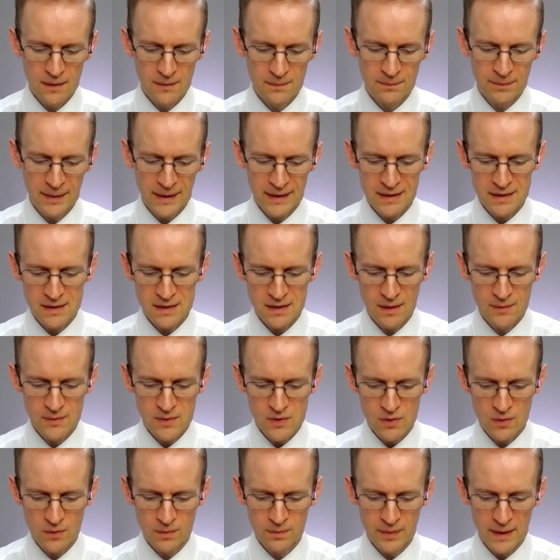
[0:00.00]
bank
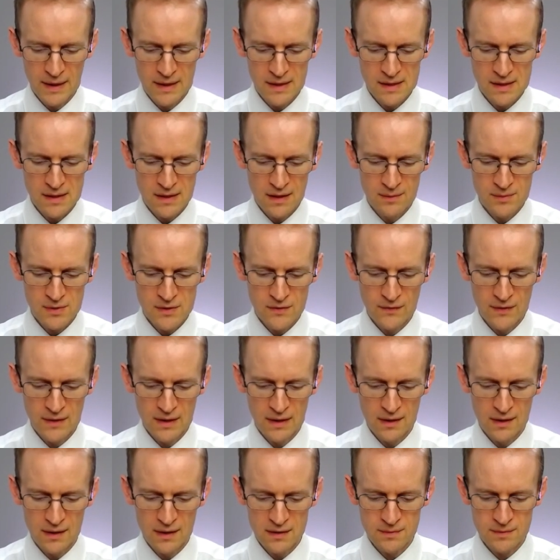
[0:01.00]
statements or pay slips for the
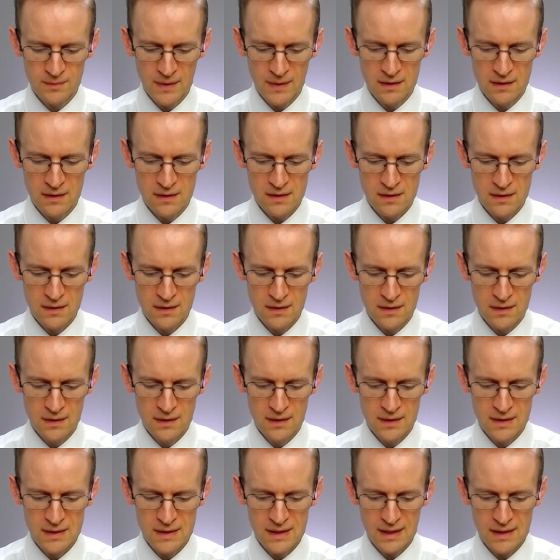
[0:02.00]
last
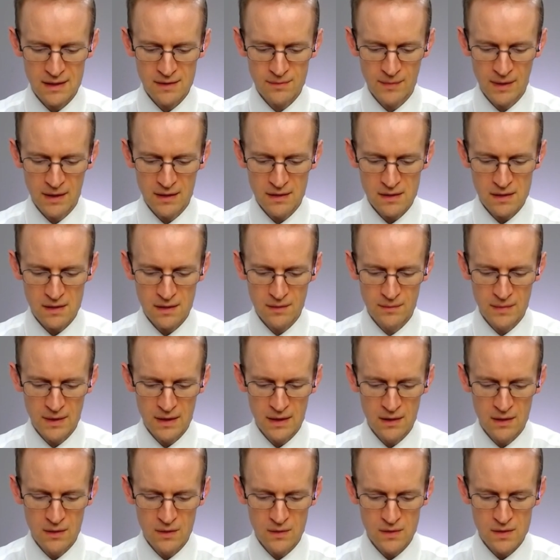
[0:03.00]
6 months can be
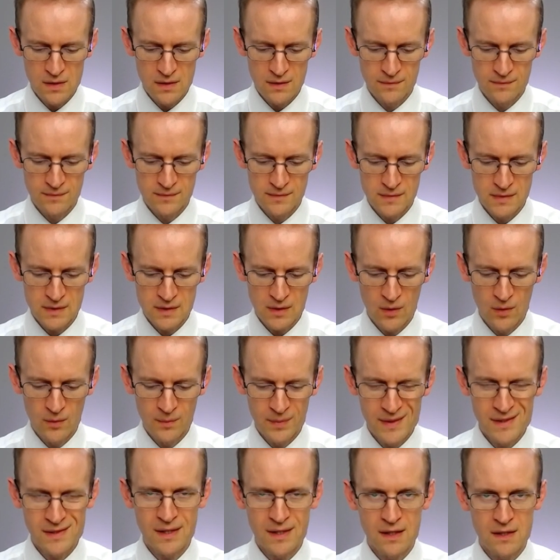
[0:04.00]
used. So it would
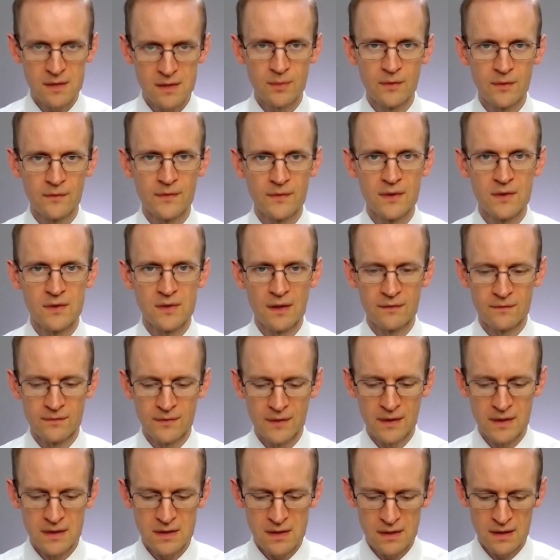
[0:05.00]
be sensible for you to have
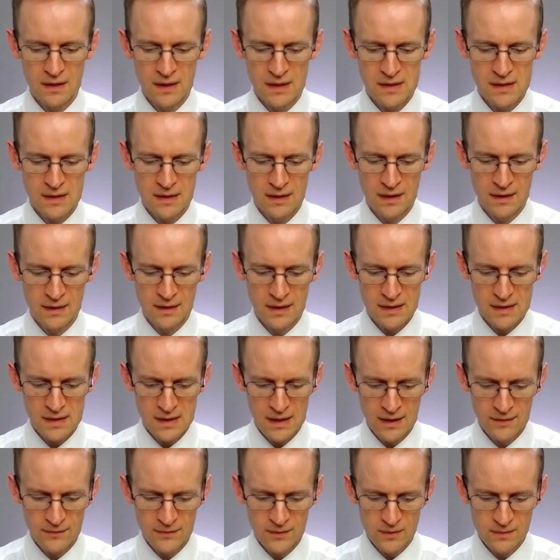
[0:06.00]
funds at this
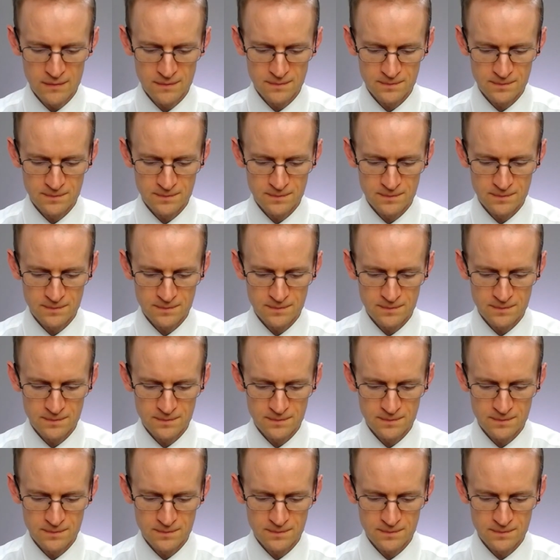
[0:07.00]
level.